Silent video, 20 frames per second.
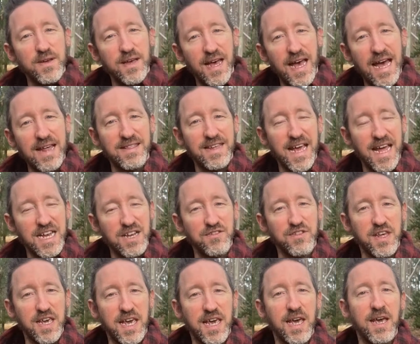at the end of
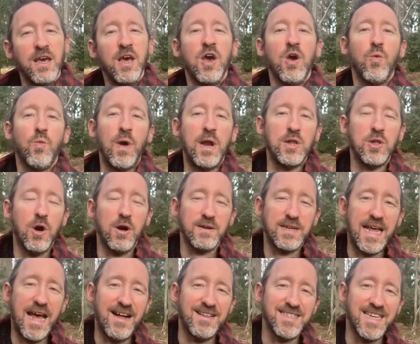the year, when
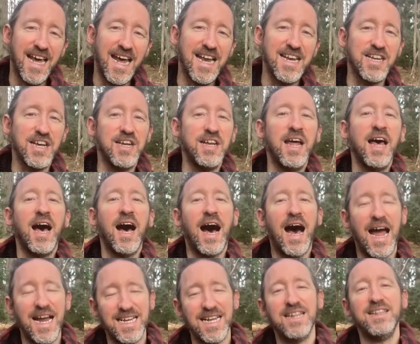lockdowns ended,
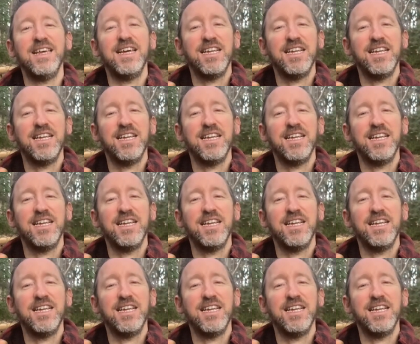I did the